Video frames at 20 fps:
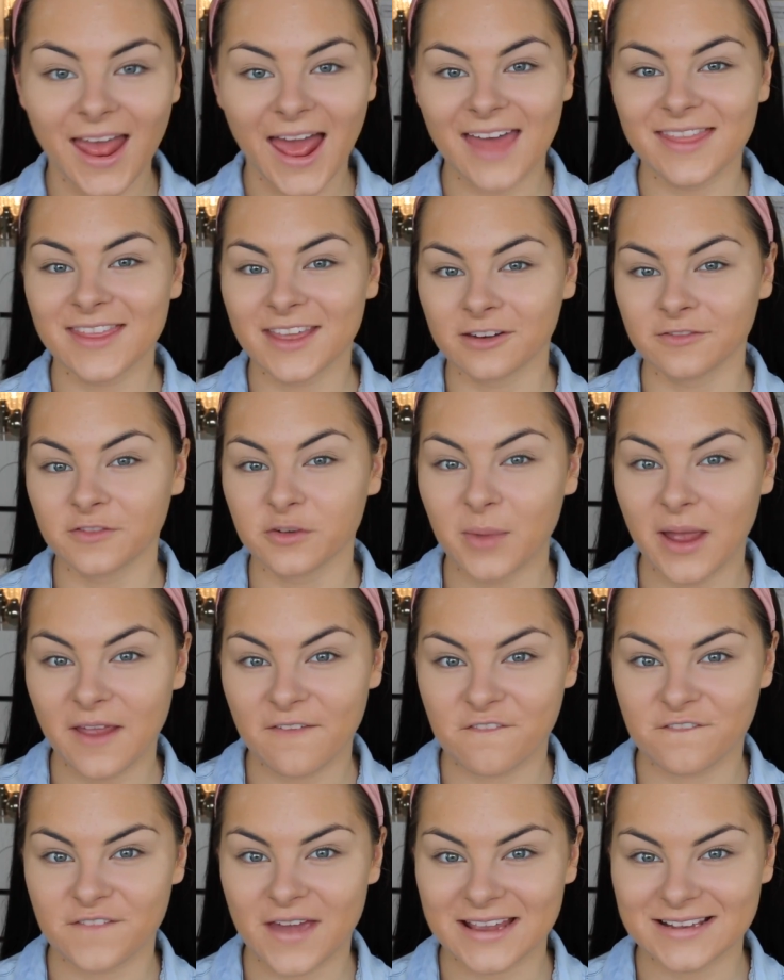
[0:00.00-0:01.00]
And then for
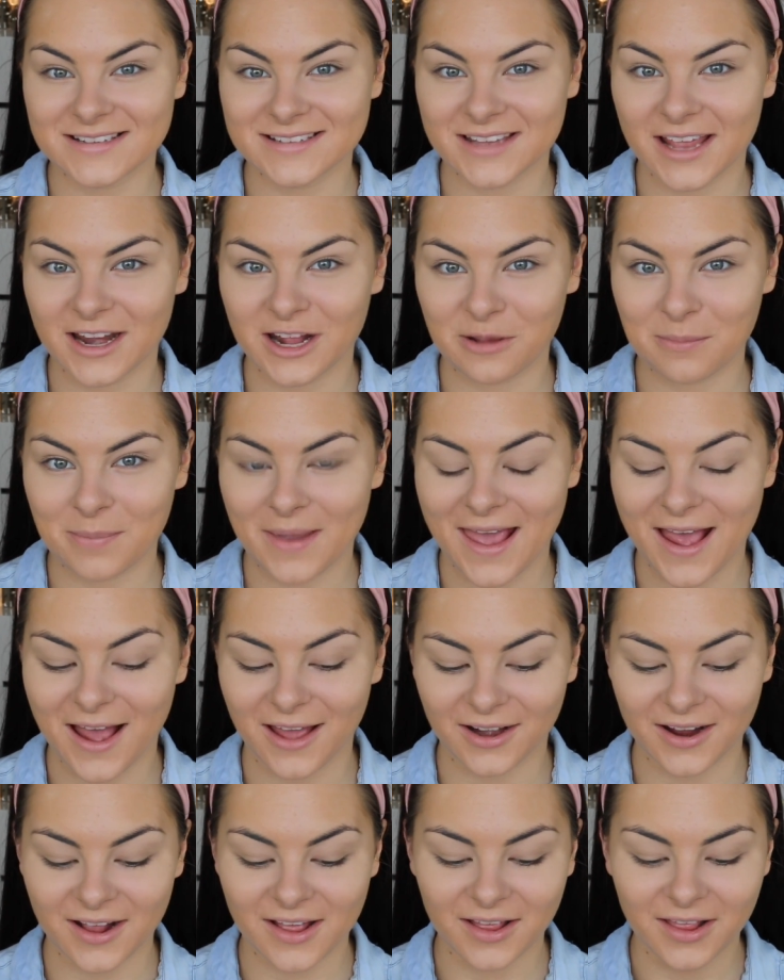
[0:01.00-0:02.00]
my face setting
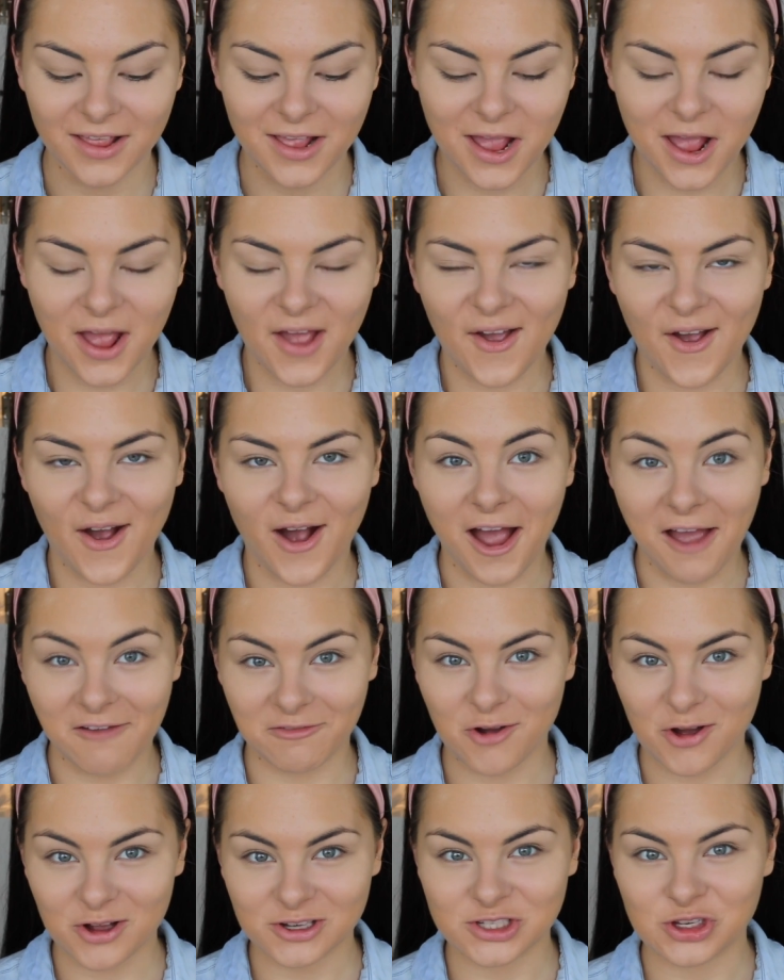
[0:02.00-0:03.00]
powder,
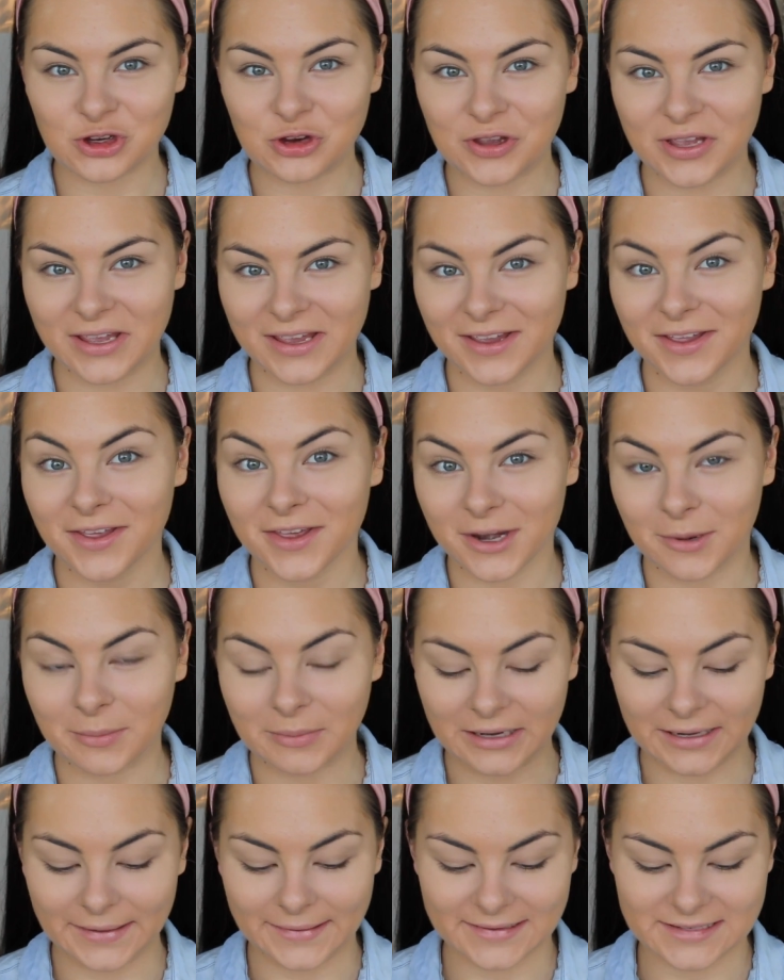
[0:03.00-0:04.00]
I've got two here, and I'm
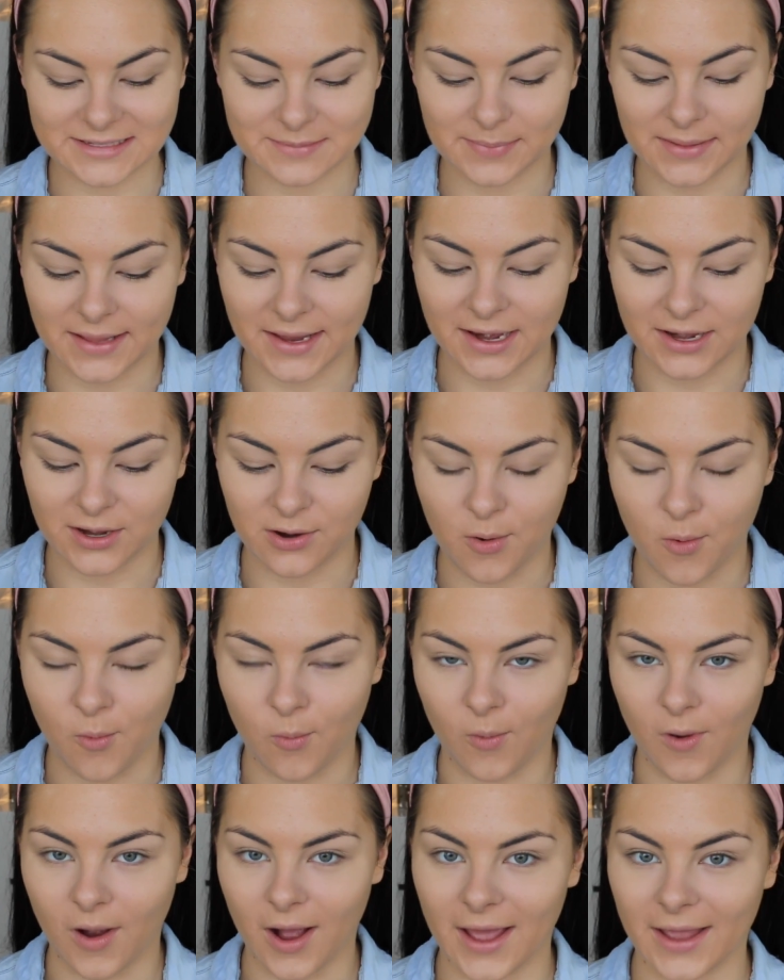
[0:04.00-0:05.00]
going to explain
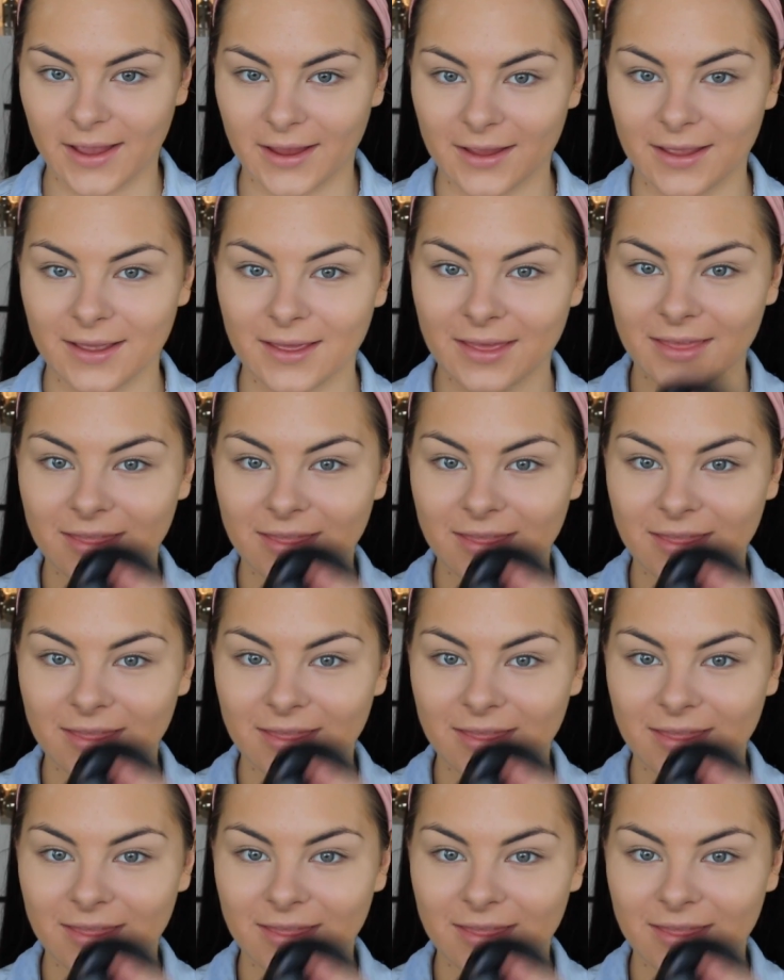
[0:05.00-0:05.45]
why.